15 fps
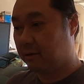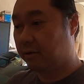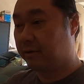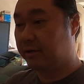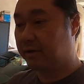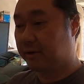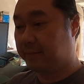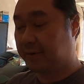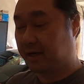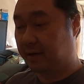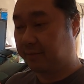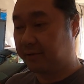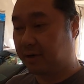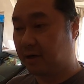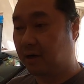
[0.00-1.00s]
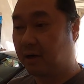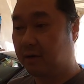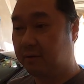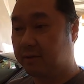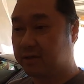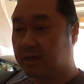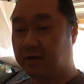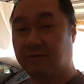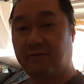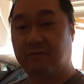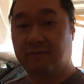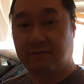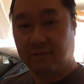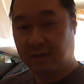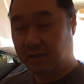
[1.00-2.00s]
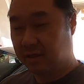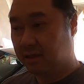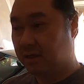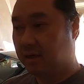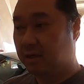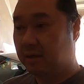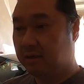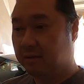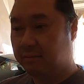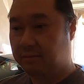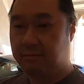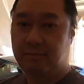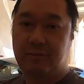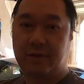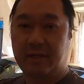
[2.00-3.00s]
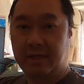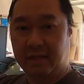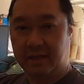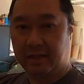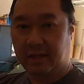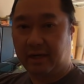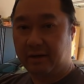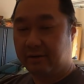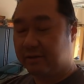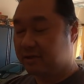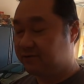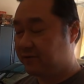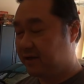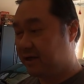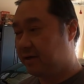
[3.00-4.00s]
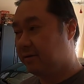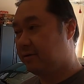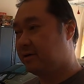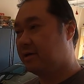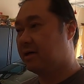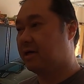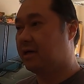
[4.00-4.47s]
owner to pick up the car, which I'll put in later in this video.